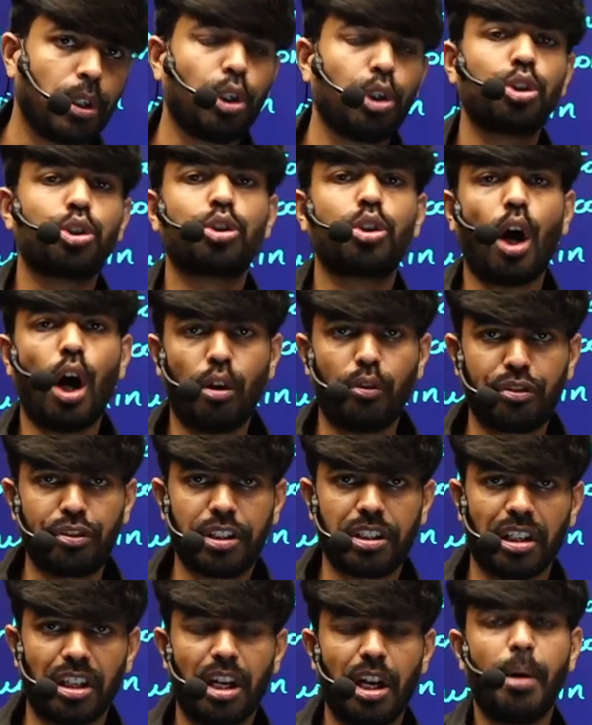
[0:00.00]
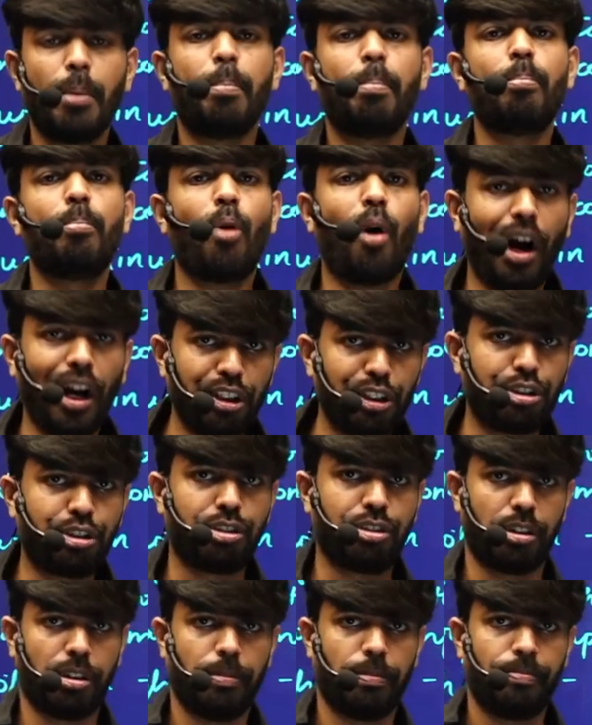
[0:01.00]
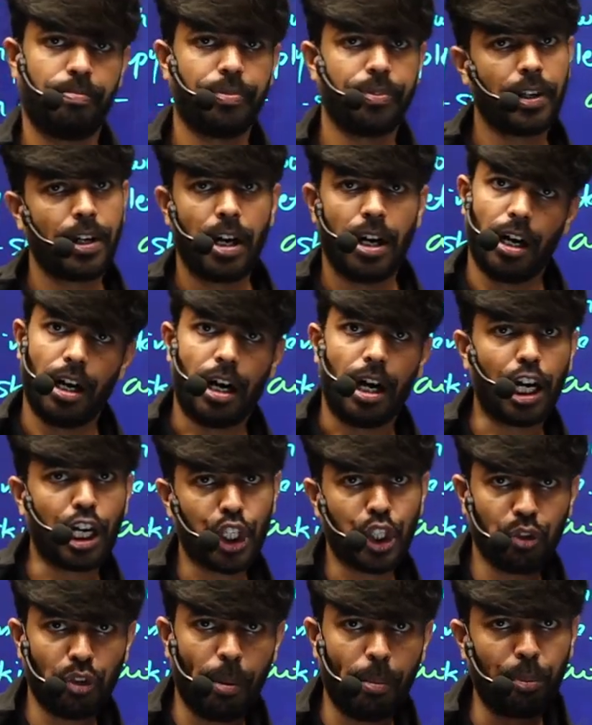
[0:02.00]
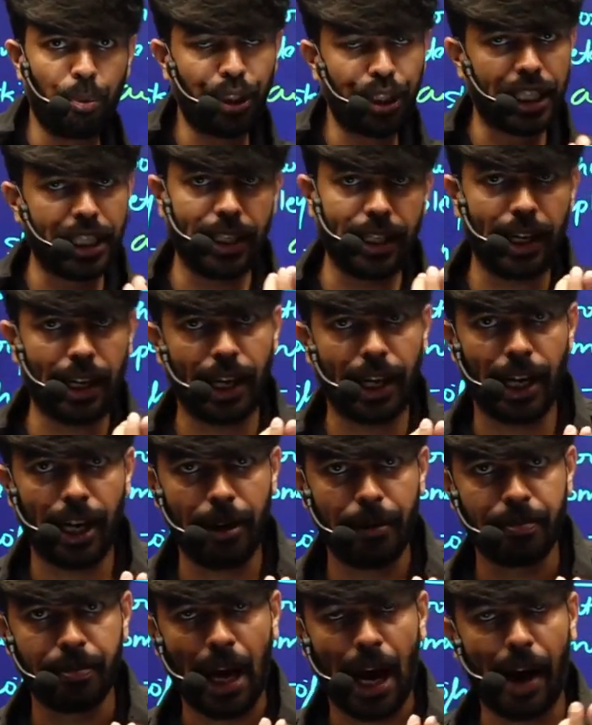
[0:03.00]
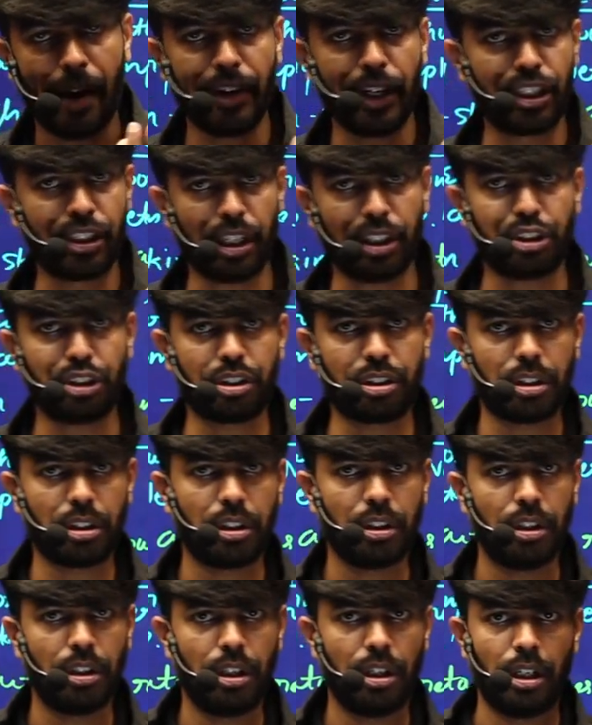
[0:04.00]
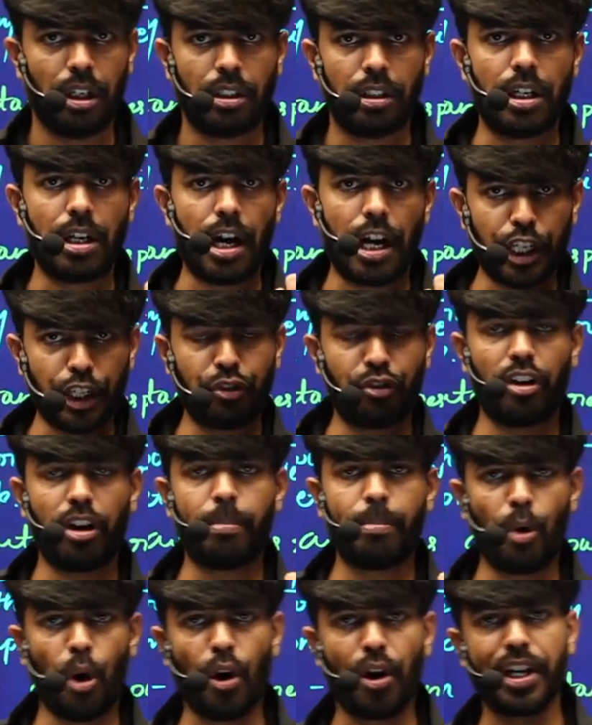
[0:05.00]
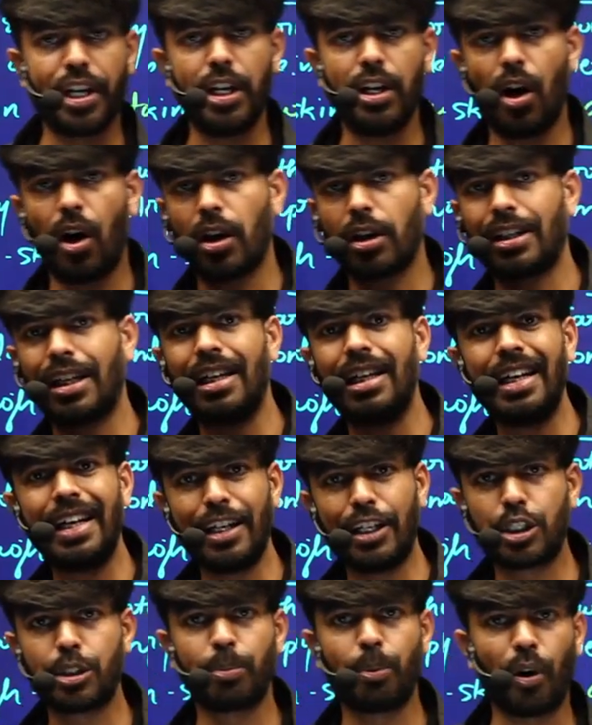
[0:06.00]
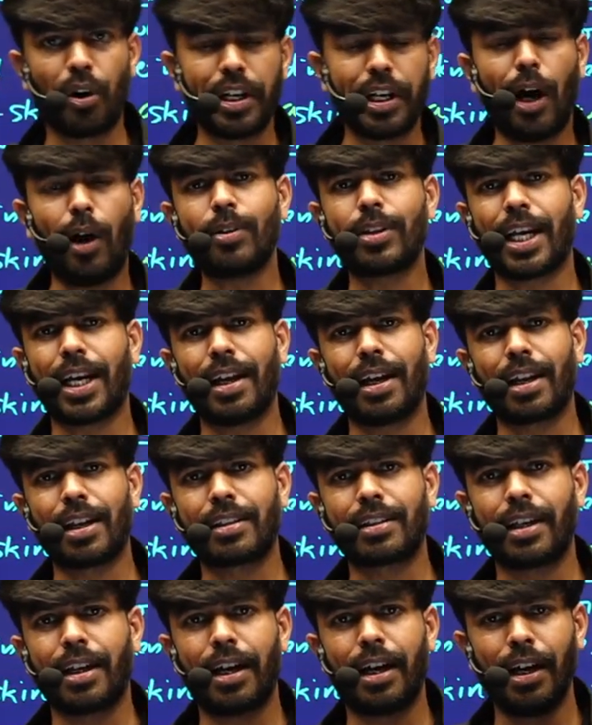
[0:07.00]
soft, moist. Arthvam muttidiralla, have you touched the earthworm body or the leech body? Yav tara irutte?